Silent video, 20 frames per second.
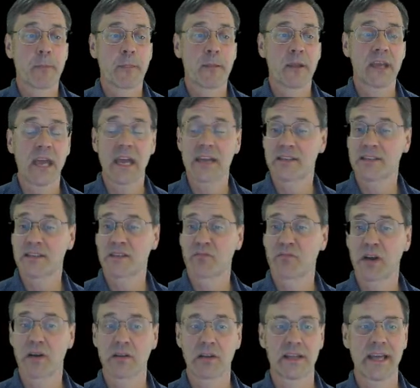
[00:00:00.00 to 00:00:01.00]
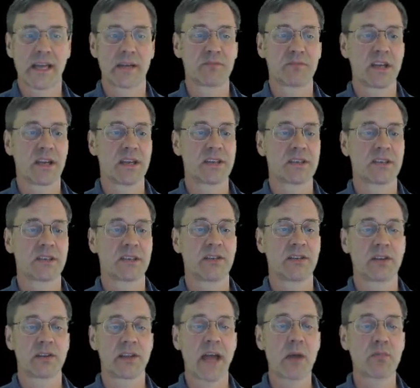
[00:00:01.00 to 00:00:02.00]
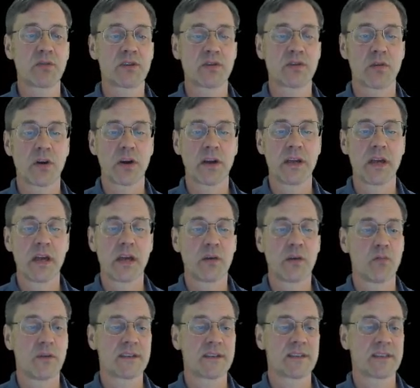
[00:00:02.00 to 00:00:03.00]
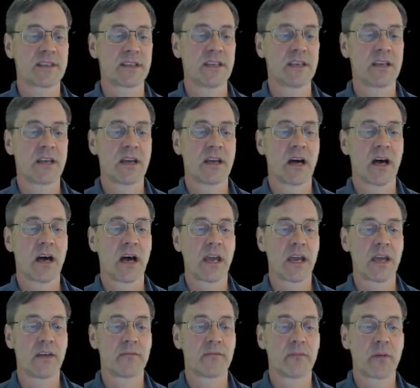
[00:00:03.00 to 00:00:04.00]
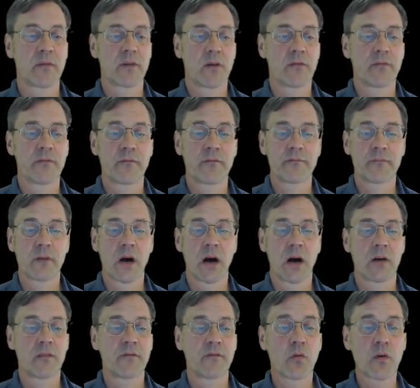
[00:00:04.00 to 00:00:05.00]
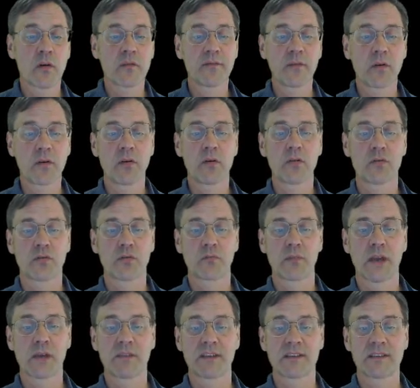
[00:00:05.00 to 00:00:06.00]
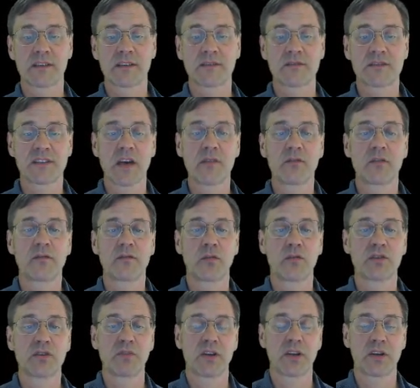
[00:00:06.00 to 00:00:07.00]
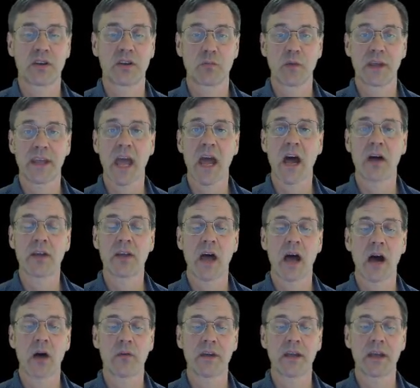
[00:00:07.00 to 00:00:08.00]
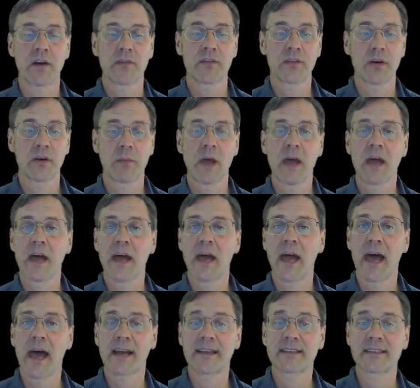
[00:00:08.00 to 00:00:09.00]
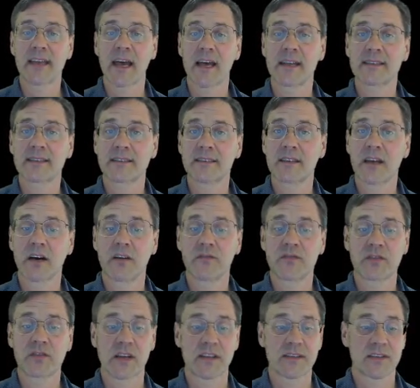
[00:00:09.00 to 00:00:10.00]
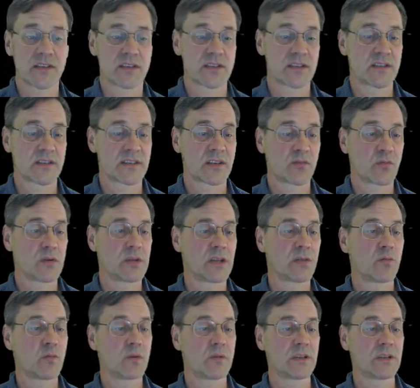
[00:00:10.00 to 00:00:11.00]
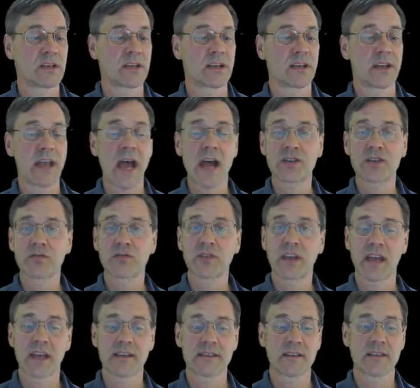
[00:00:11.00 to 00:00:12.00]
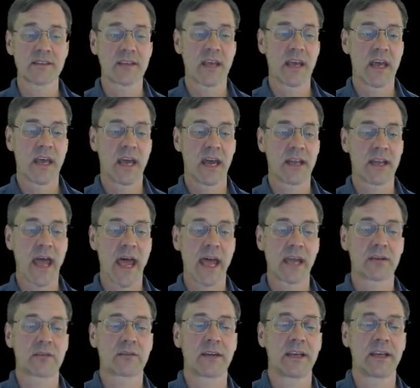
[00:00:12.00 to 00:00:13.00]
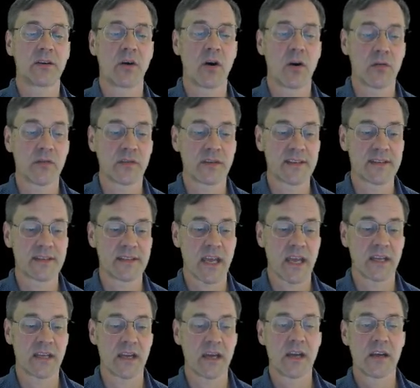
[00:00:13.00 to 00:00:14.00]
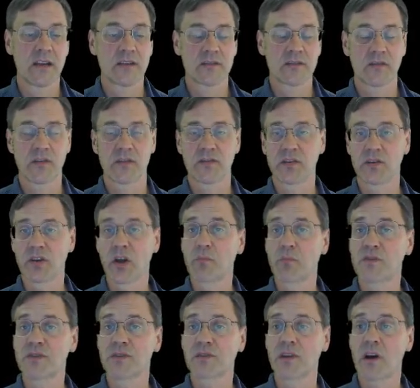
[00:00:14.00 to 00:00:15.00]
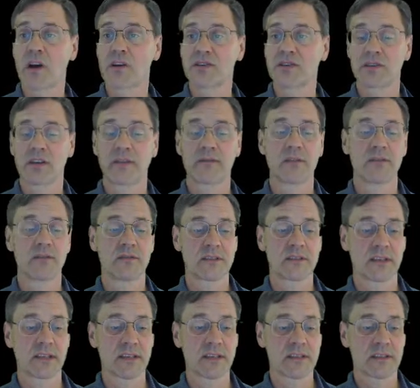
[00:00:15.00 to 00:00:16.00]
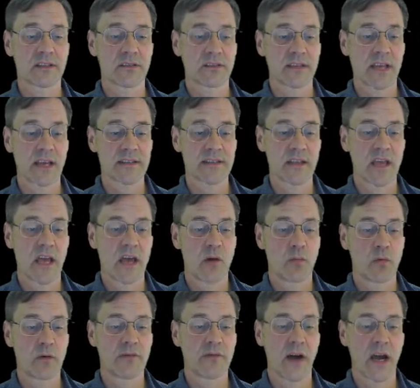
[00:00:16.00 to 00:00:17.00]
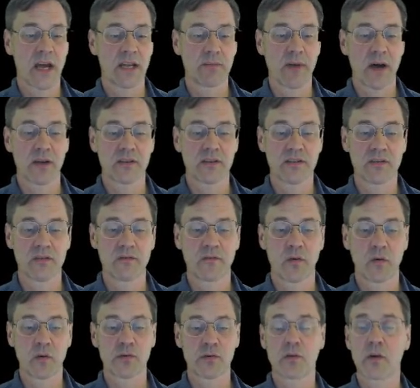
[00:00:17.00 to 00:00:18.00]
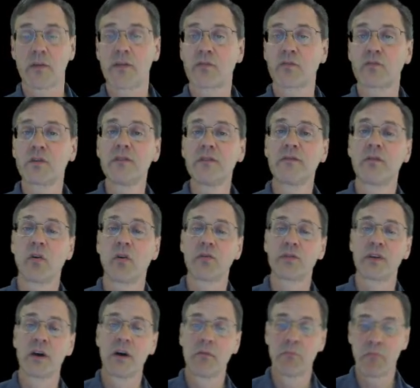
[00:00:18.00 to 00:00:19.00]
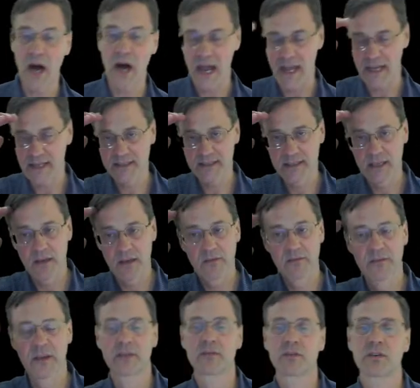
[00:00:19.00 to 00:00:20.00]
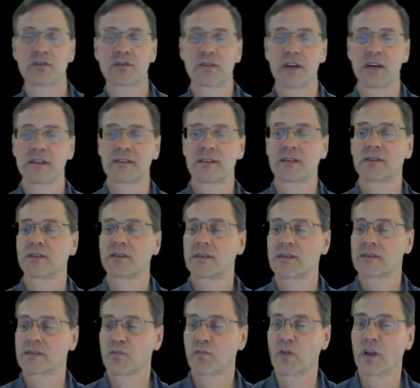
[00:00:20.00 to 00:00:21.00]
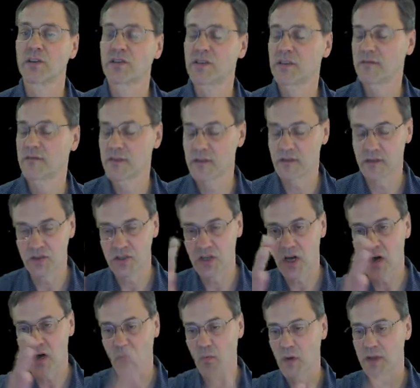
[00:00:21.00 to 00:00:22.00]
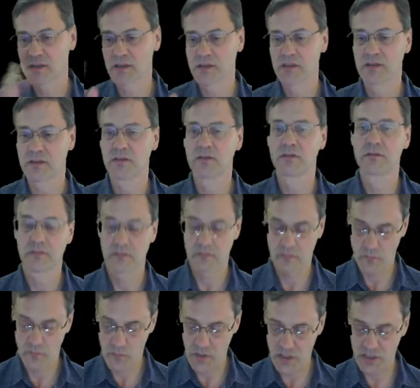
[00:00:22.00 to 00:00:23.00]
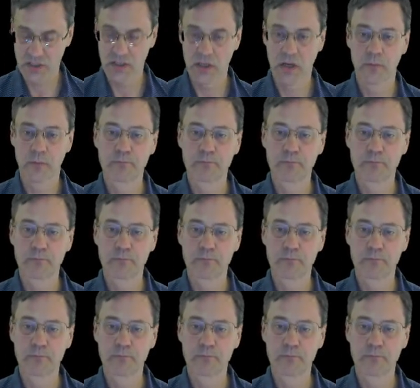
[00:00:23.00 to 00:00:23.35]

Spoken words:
cases of parallel adaptation in the laboratory, we see a four-fold or maybe 6 or 7-fold, depending on how we count them, excess of transitions. And when we look at natural cases and aggregate all these data so that the numbers are large enough to do statistical tests, we find about a 2-fold or a 3-fold bias favoring transitions relative to the null 1 to 2 ratio.